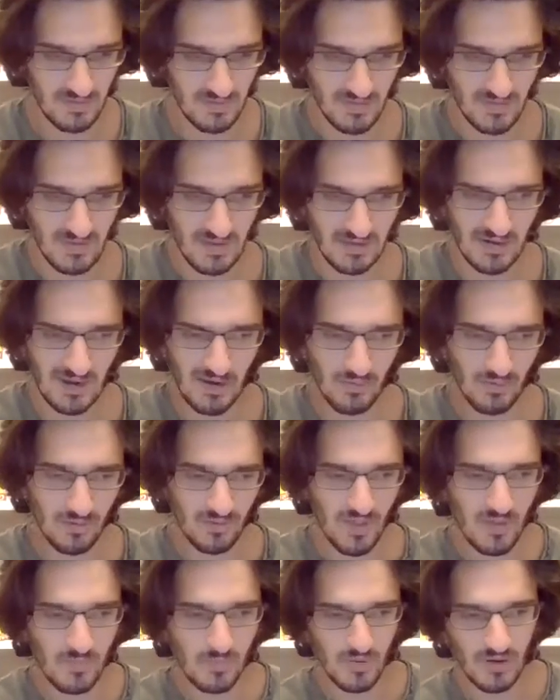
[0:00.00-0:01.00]
And not only
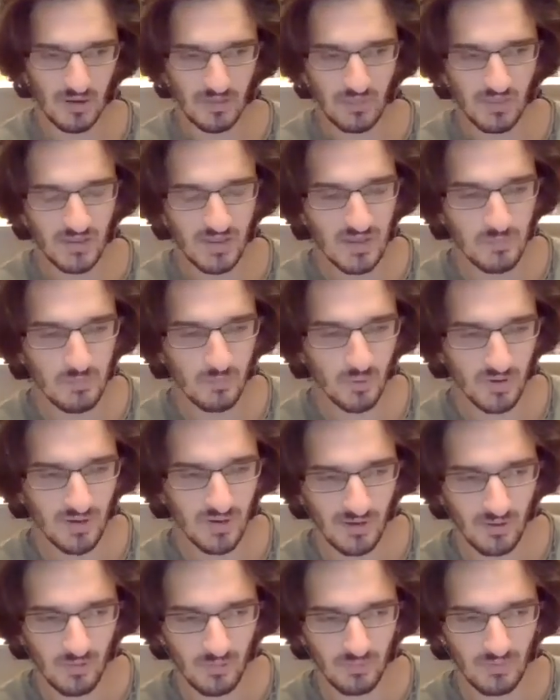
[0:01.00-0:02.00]
that, but I think he
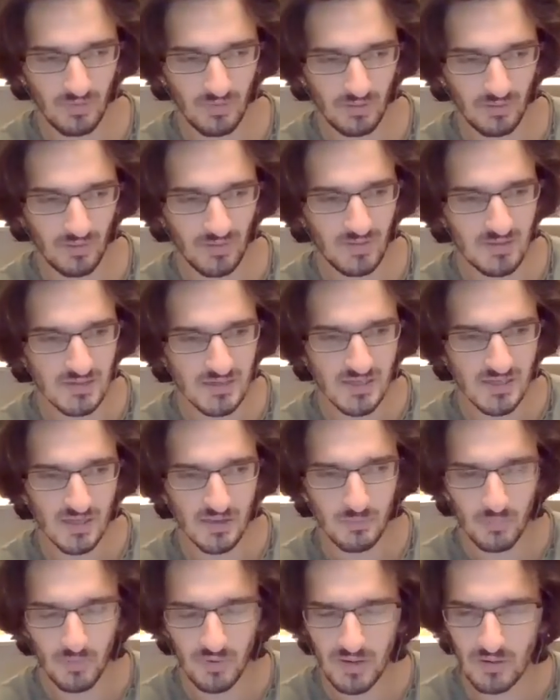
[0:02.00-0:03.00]
said he
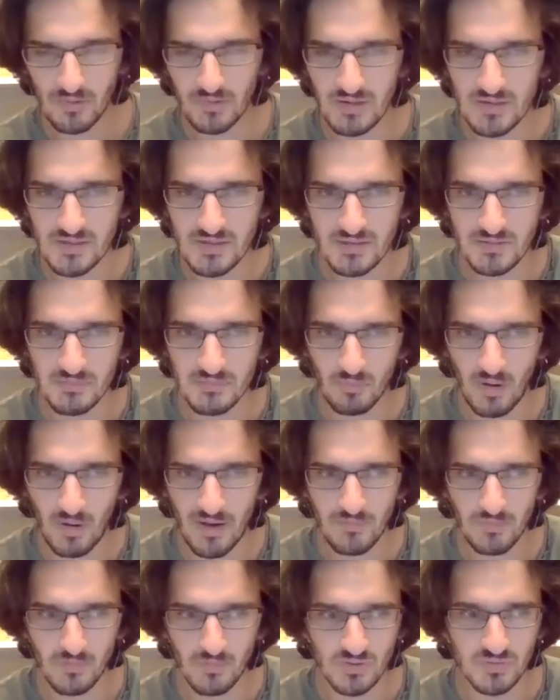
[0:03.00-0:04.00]
put out his
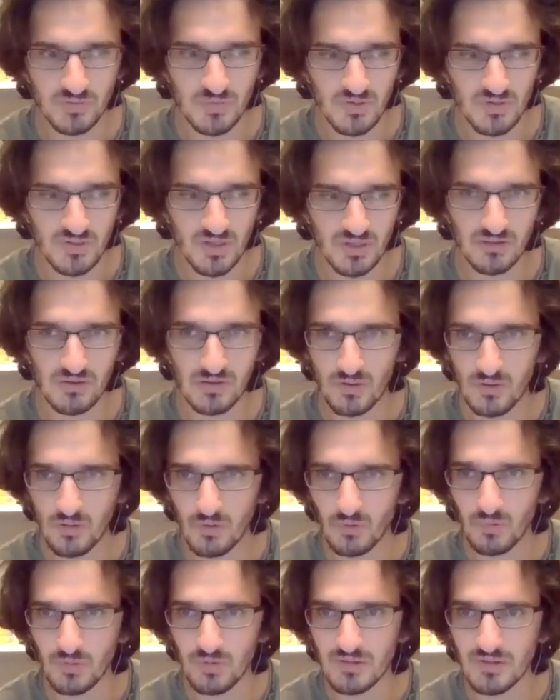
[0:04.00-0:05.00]
rivals' music
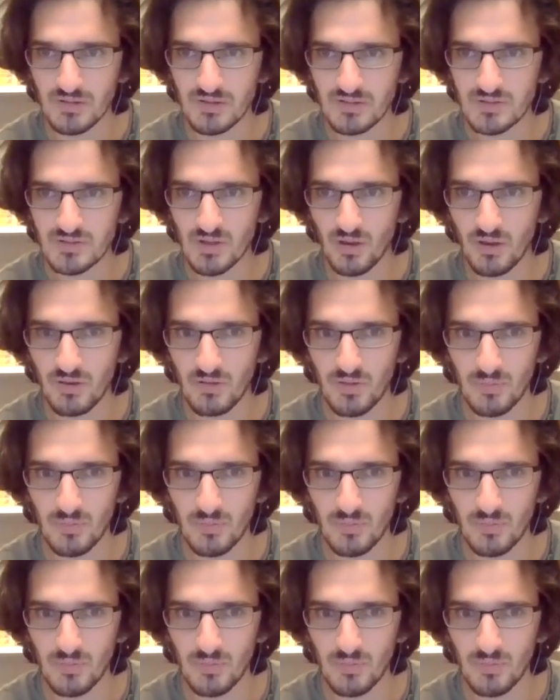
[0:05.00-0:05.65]
too, and saw that